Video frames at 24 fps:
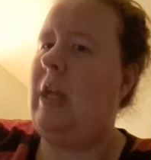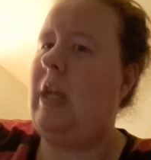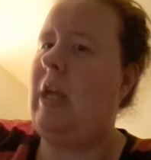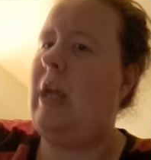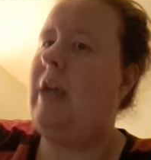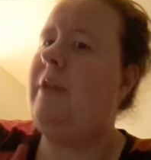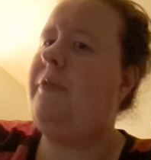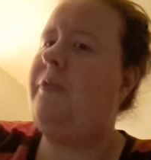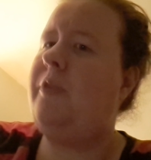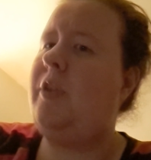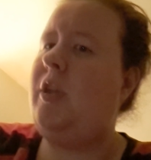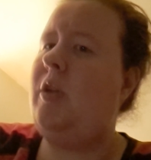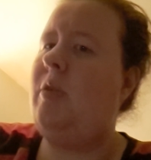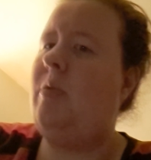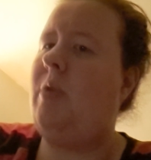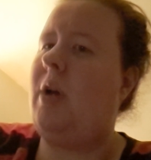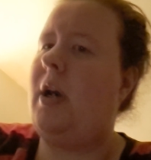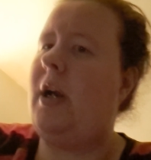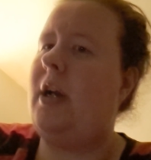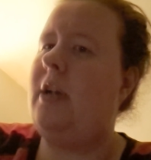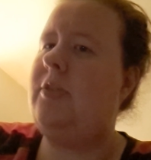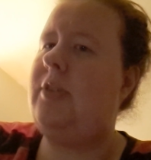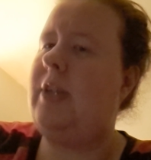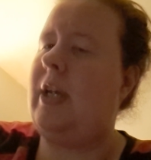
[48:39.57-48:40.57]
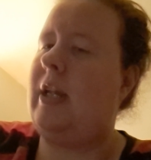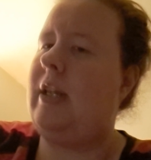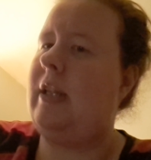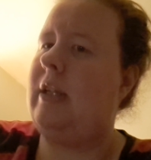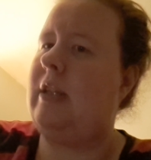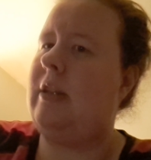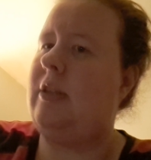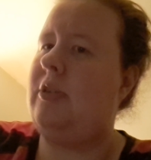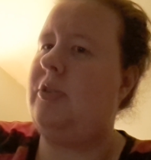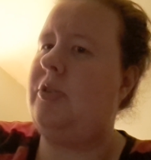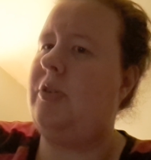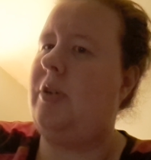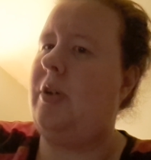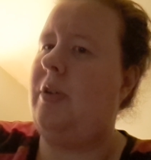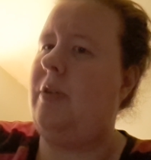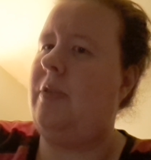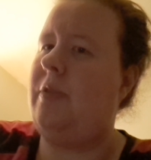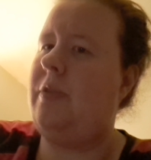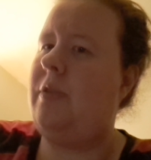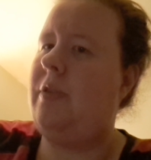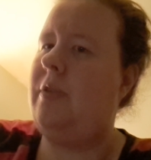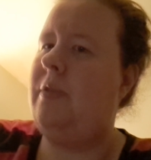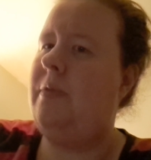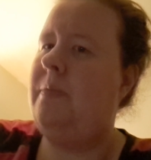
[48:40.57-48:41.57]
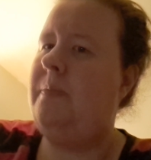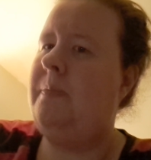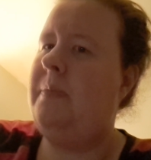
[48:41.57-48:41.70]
if you are telling the truth.